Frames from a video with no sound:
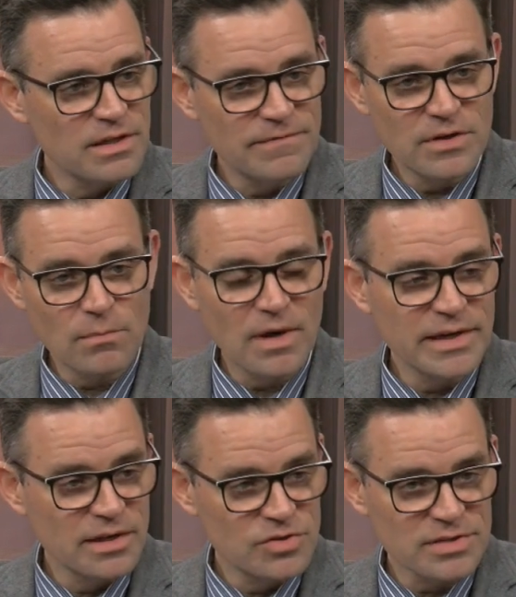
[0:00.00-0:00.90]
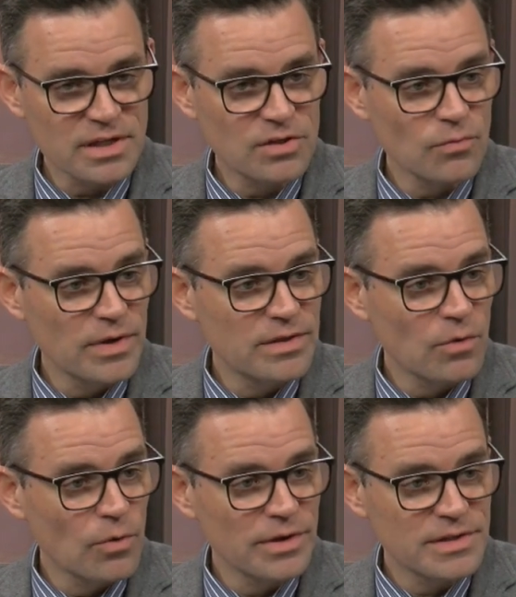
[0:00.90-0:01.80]
And if you don't mind, I'd just like to read the
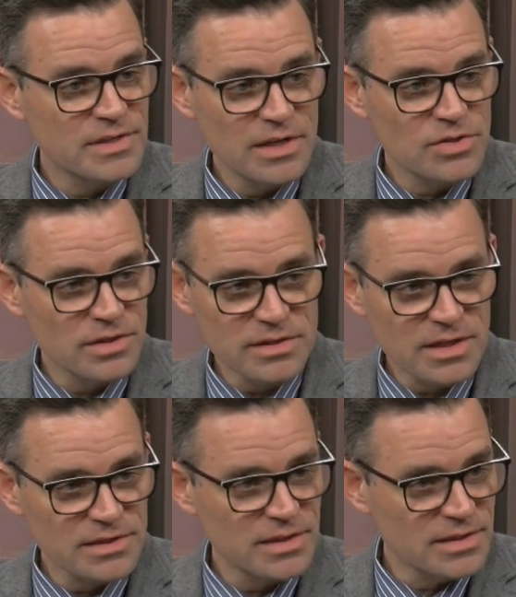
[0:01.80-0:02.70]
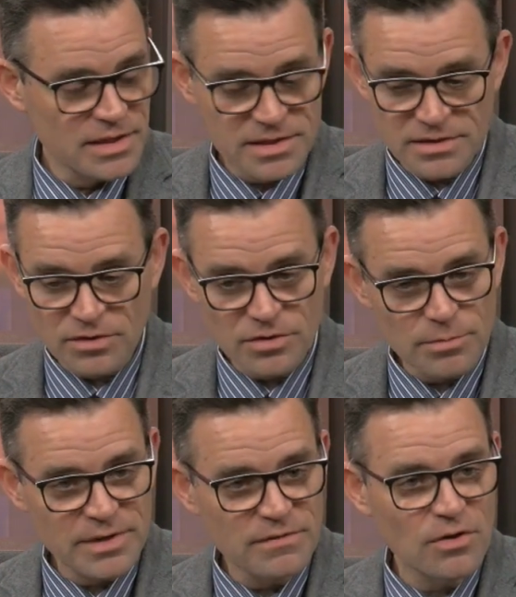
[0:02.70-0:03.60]
organizations, because this is a little
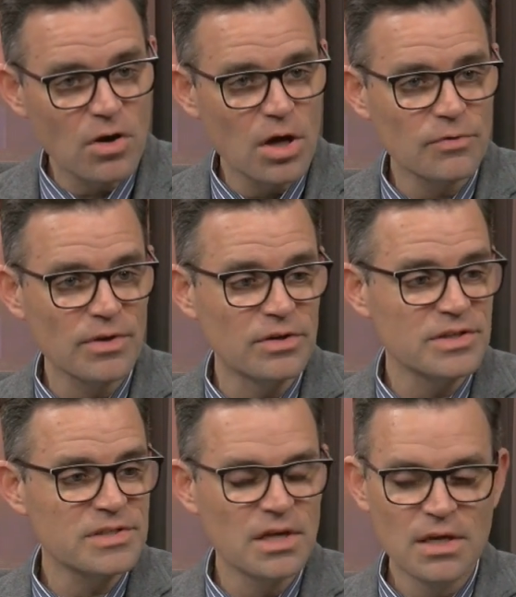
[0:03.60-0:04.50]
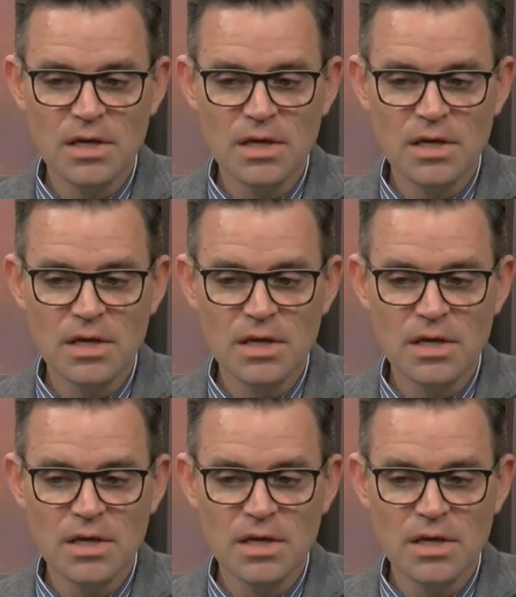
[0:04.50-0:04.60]
bit of a laundry list,